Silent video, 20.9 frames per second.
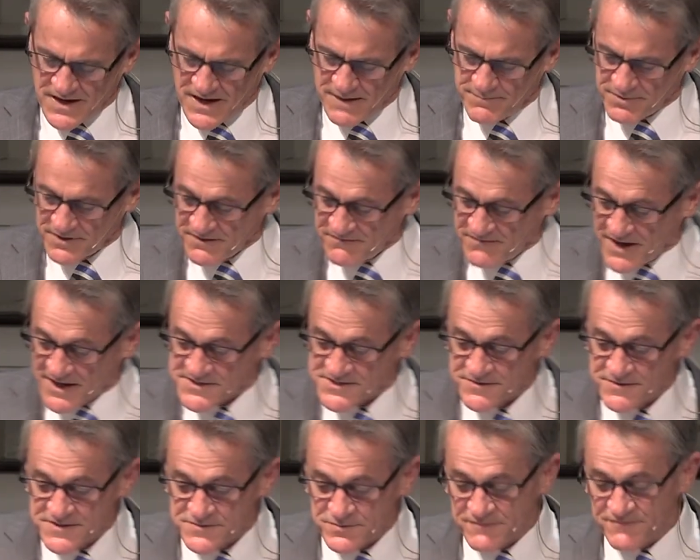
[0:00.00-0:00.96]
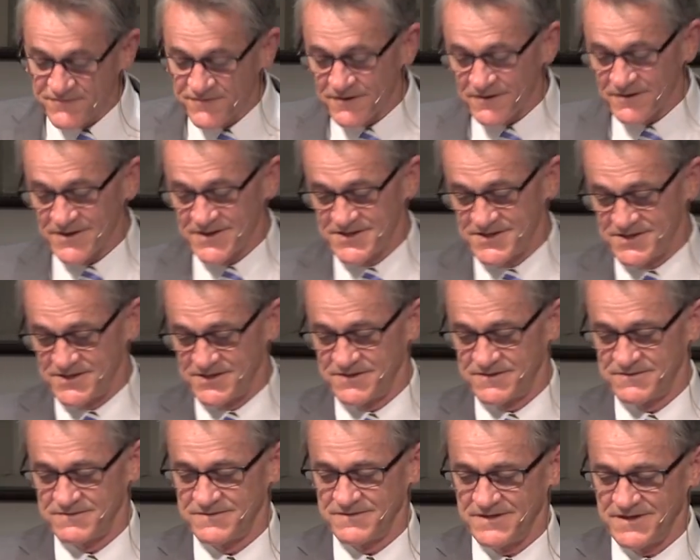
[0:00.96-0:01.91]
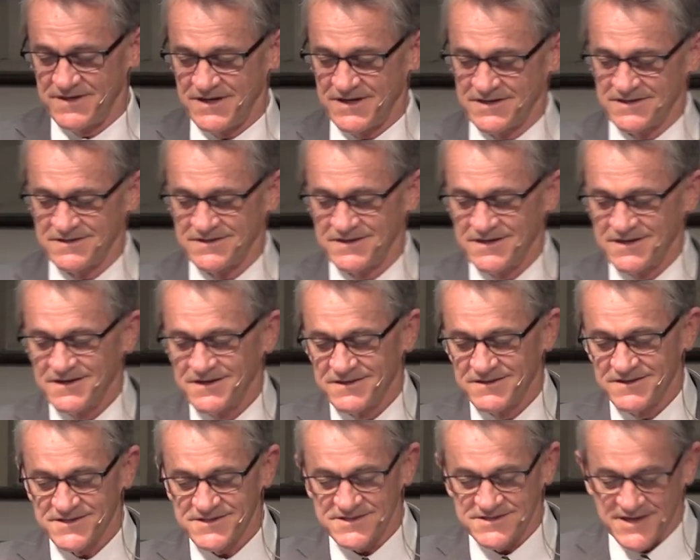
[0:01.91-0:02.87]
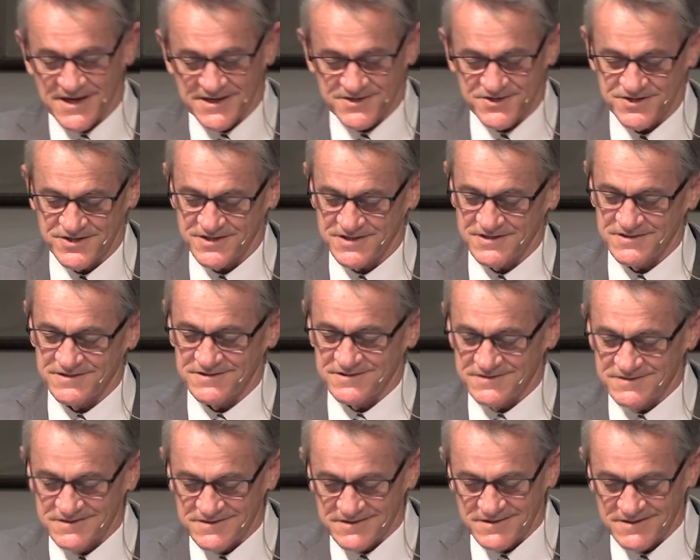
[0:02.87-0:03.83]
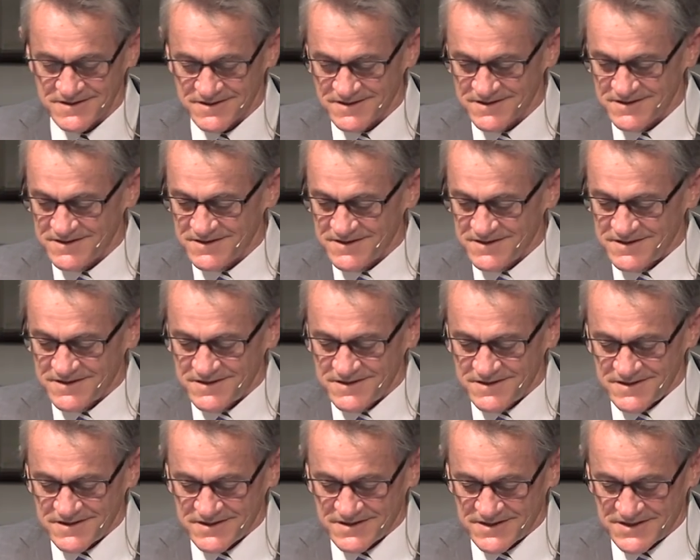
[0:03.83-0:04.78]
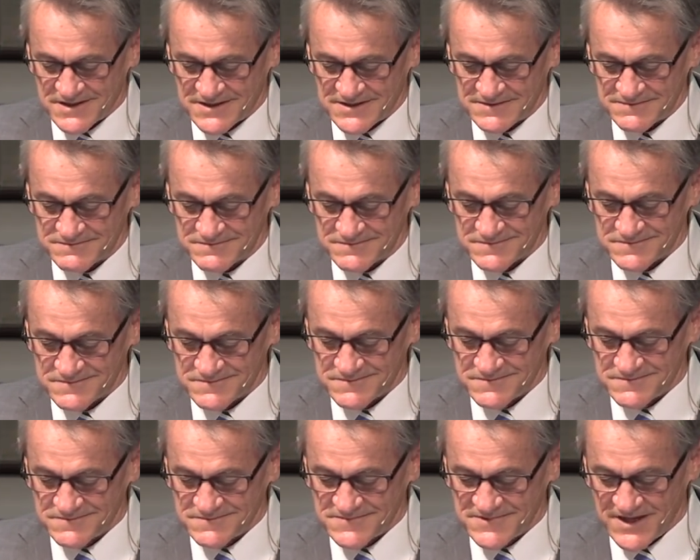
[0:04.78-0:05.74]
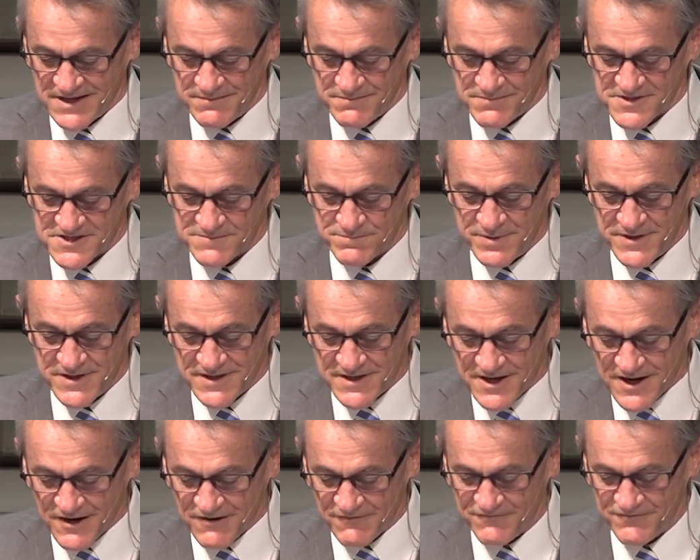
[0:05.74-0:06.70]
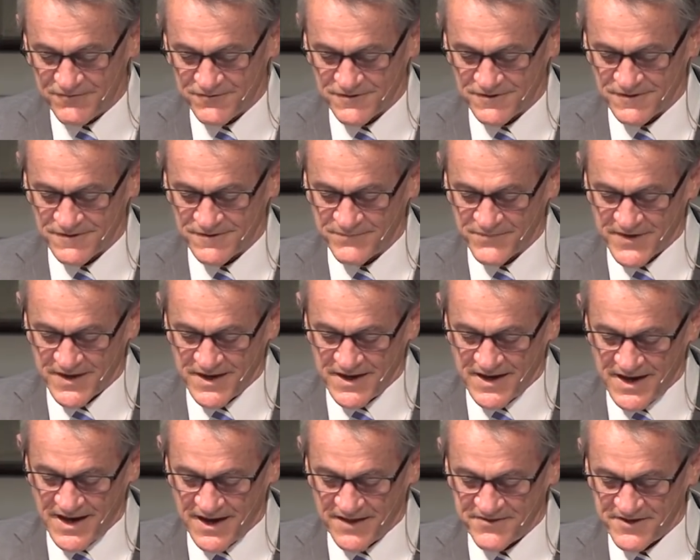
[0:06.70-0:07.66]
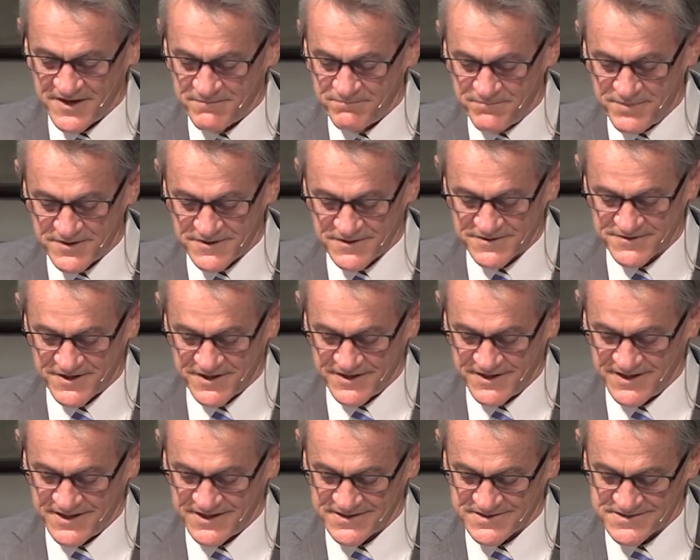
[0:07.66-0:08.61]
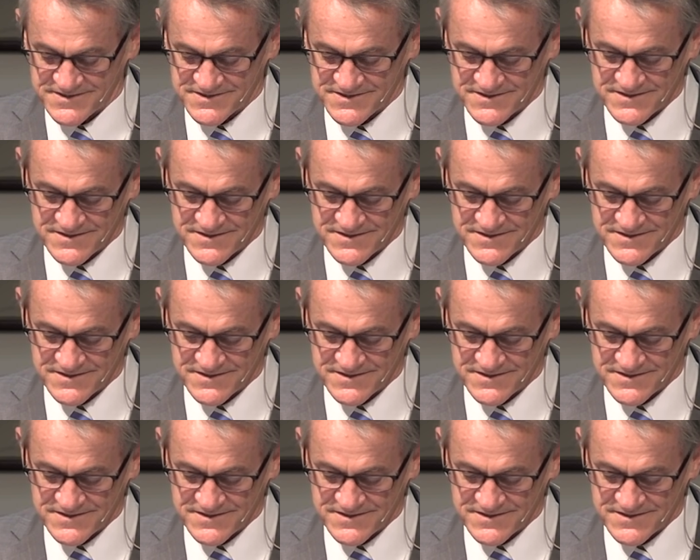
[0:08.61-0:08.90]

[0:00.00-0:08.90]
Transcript: I believe that's who he's referring to in this section. Um, they must be careful how they build on it.